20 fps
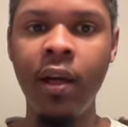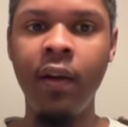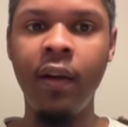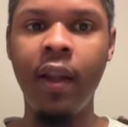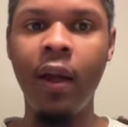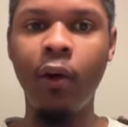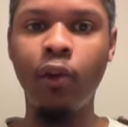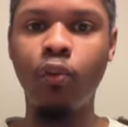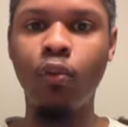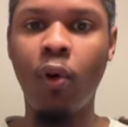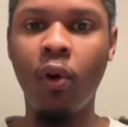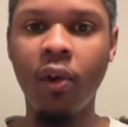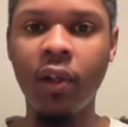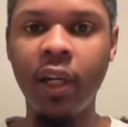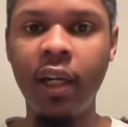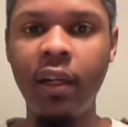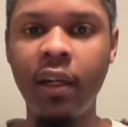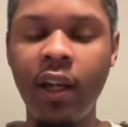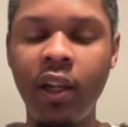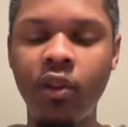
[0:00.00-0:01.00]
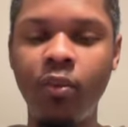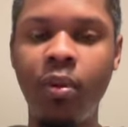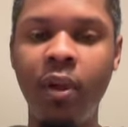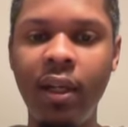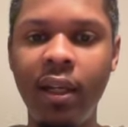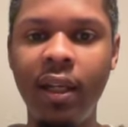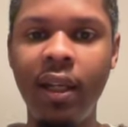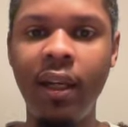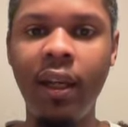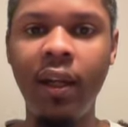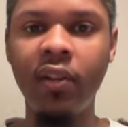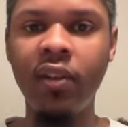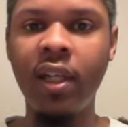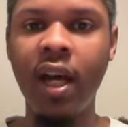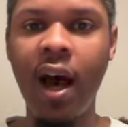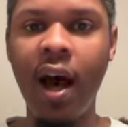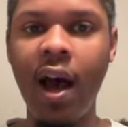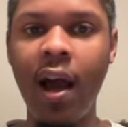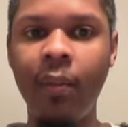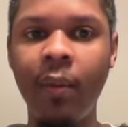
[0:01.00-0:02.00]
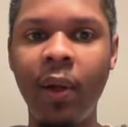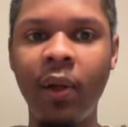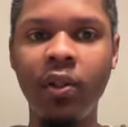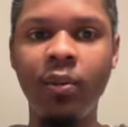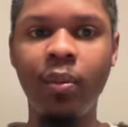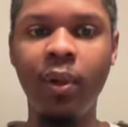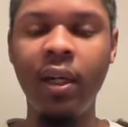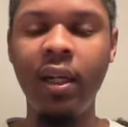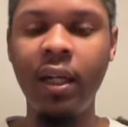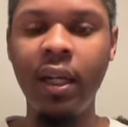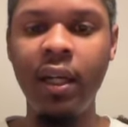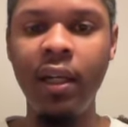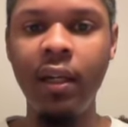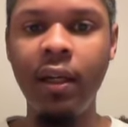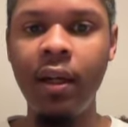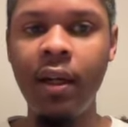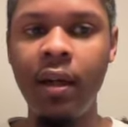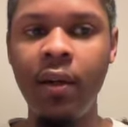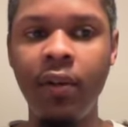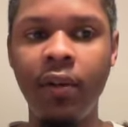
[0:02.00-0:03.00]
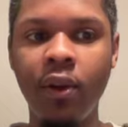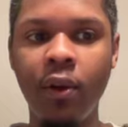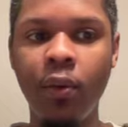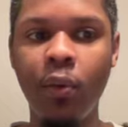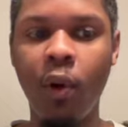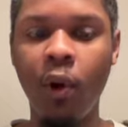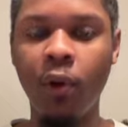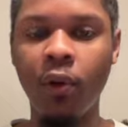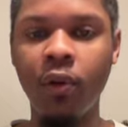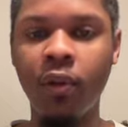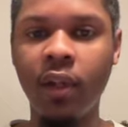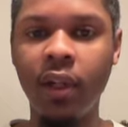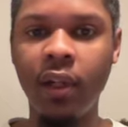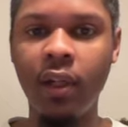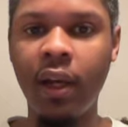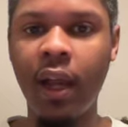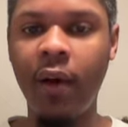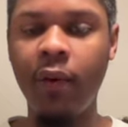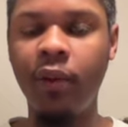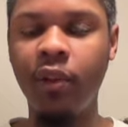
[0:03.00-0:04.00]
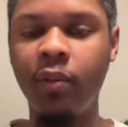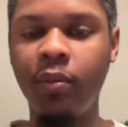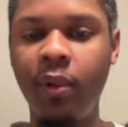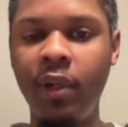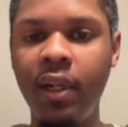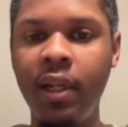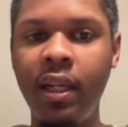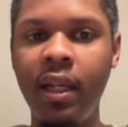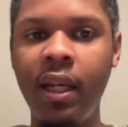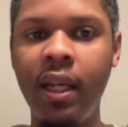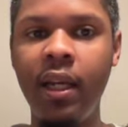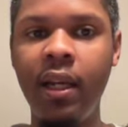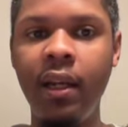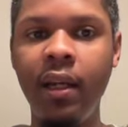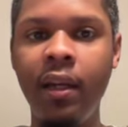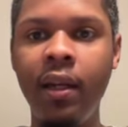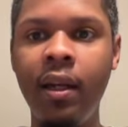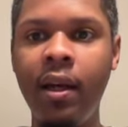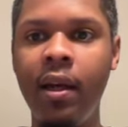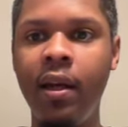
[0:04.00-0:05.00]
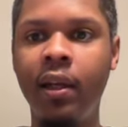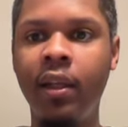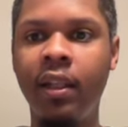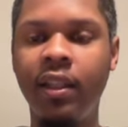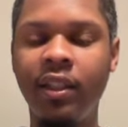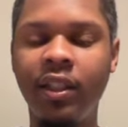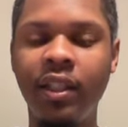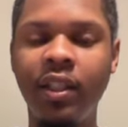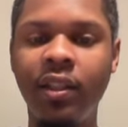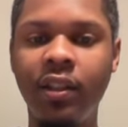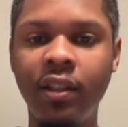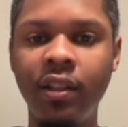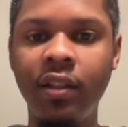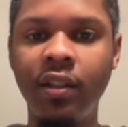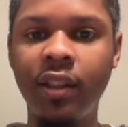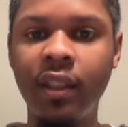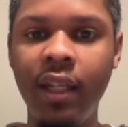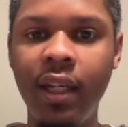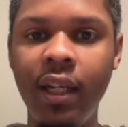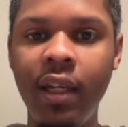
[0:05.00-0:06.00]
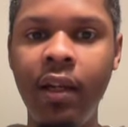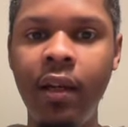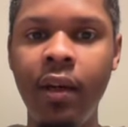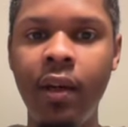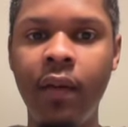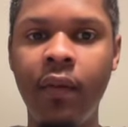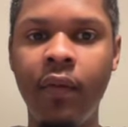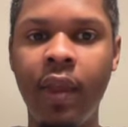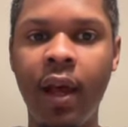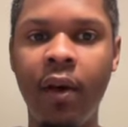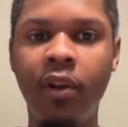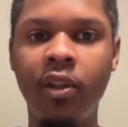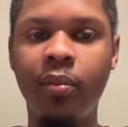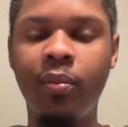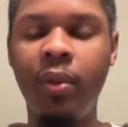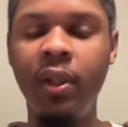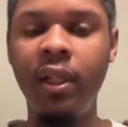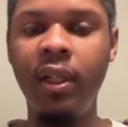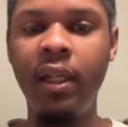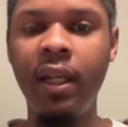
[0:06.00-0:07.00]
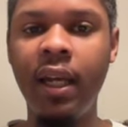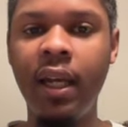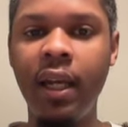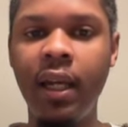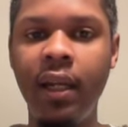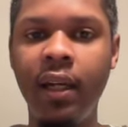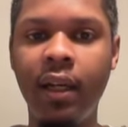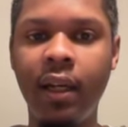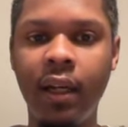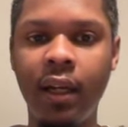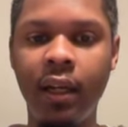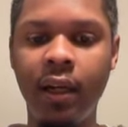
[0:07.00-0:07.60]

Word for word: They was working, they was putting in their time, they was putting in the work, they was putting in consistency, they was putting in,